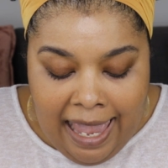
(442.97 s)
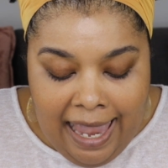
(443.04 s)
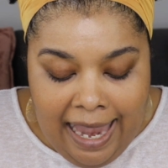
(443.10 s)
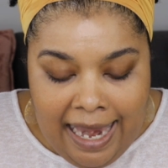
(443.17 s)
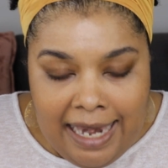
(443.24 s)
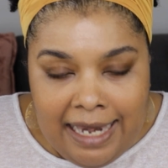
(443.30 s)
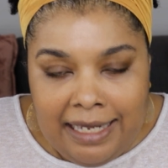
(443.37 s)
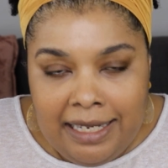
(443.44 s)

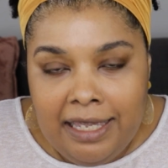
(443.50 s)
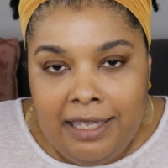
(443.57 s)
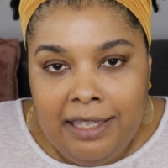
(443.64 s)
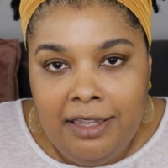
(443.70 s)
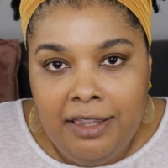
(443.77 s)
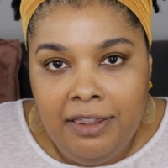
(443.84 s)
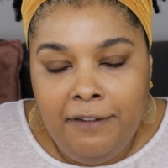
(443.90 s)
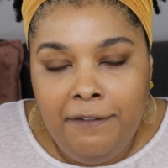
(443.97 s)
And
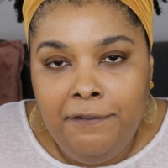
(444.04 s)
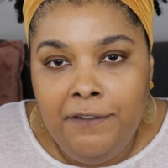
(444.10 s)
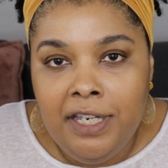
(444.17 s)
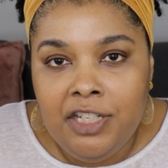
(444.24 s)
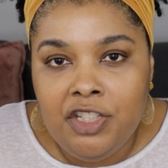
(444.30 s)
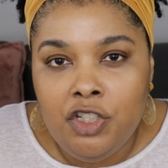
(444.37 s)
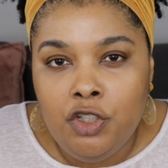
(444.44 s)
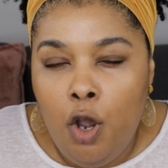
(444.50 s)
the
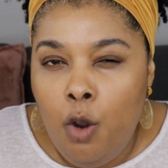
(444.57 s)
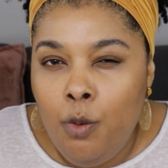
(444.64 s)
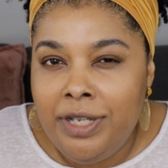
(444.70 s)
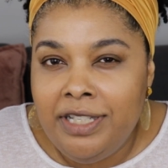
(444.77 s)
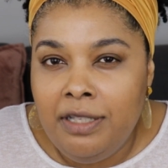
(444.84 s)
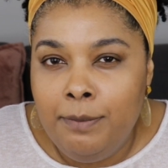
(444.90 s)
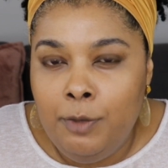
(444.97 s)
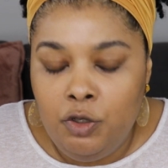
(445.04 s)
finish is
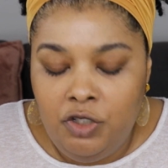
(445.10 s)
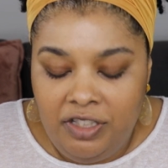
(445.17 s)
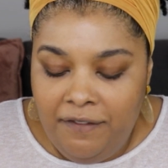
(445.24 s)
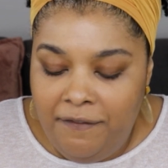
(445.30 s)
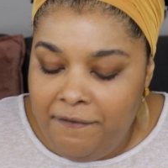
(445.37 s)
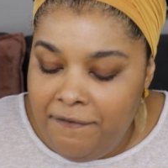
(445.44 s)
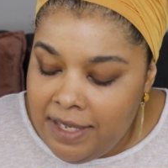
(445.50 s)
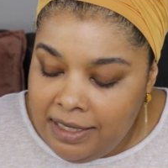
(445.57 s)
always the most
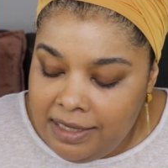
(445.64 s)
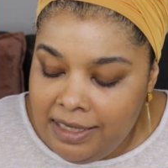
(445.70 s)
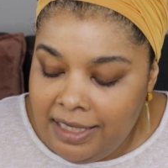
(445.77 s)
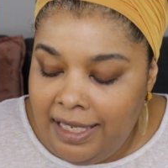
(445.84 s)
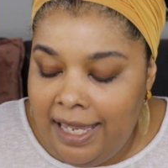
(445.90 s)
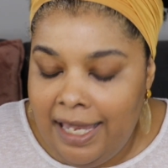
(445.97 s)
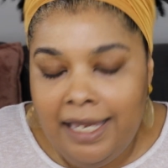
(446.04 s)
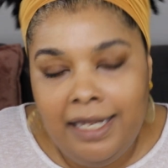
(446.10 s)

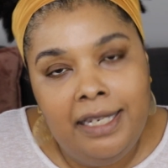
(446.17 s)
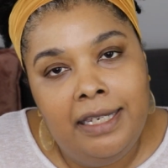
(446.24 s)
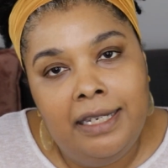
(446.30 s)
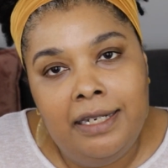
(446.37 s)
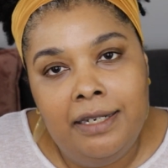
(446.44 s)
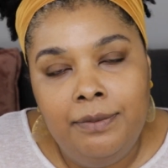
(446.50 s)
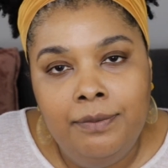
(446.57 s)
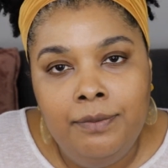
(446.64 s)

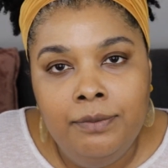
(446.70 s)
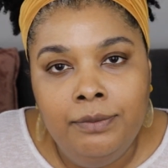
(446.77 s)
sophisticated,